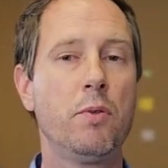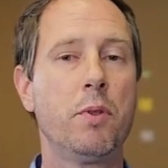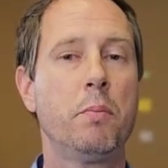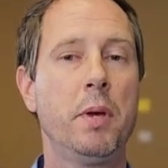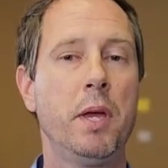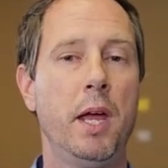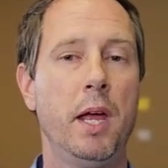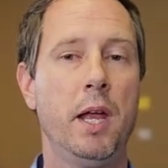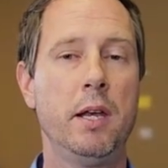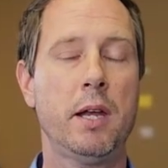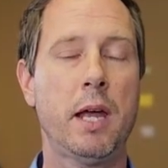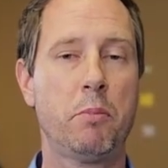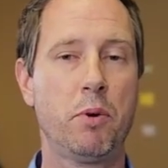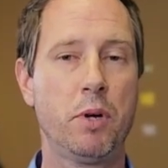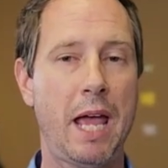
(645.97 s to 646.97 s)
the pin
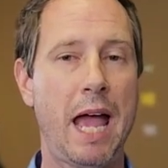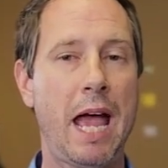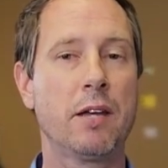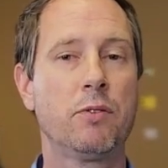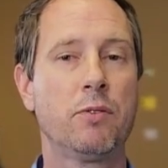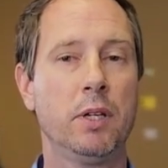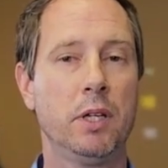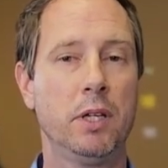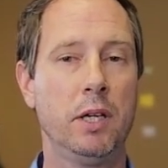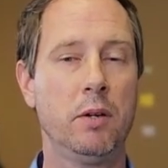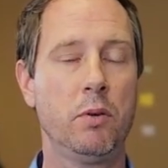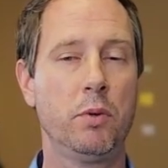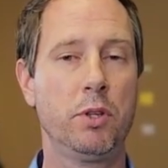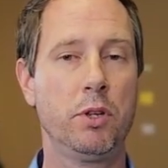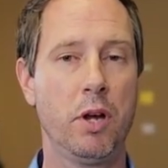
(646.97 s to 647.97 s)
pretty accurately
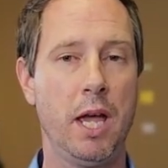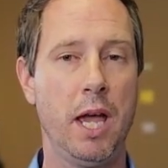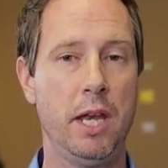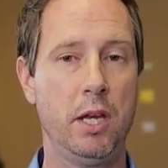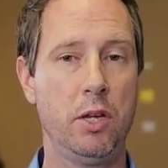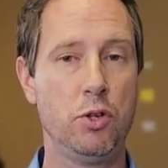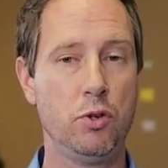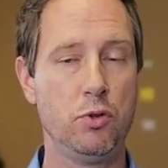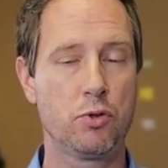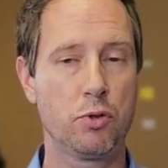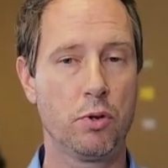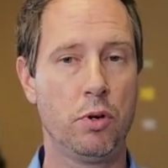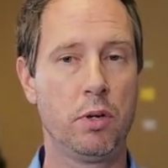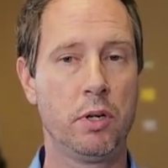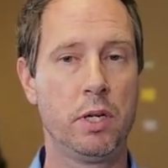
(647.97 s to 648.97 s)
with your head in
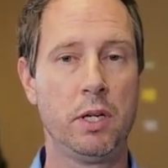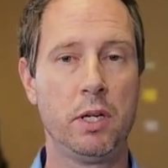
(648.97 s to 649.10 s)
neutral,